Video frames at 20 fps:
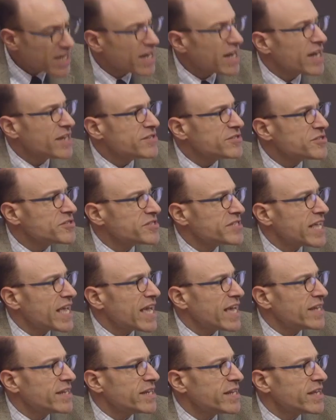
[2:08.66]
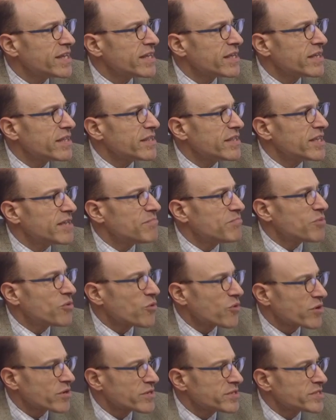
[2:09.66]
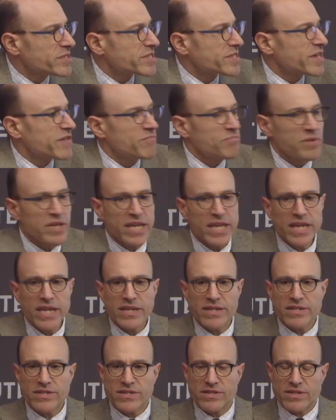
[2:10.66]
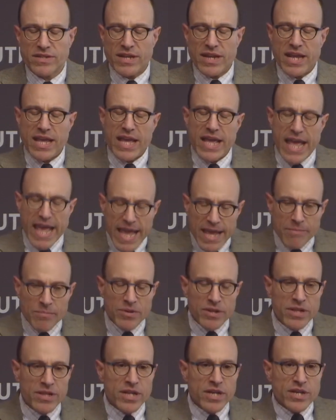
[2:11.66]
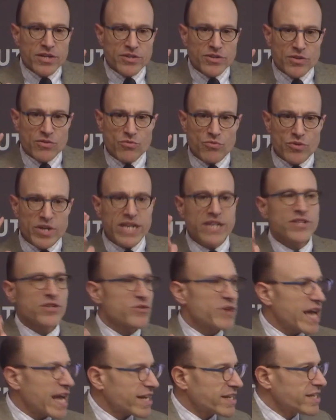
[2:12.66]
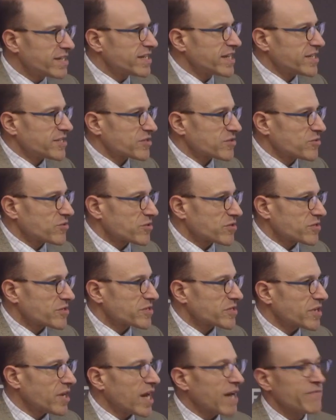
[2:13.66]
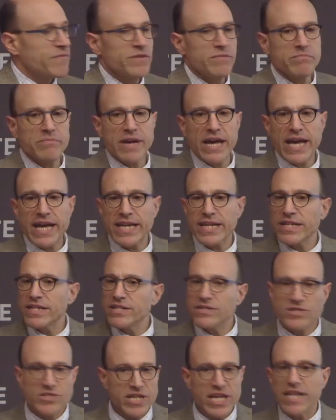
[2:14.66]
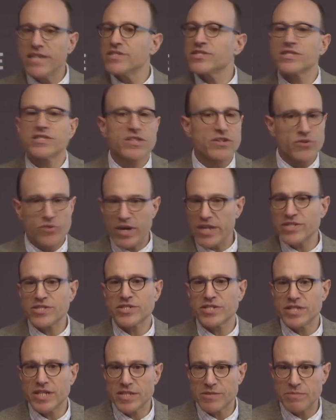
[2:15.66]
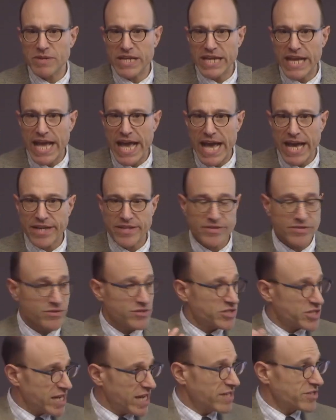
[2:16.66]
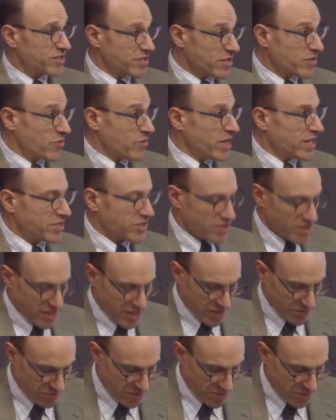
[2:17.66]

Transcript: uh, understanding the importance of being able to redirect a discourse, often by changing the question that's being asked or changing the question that's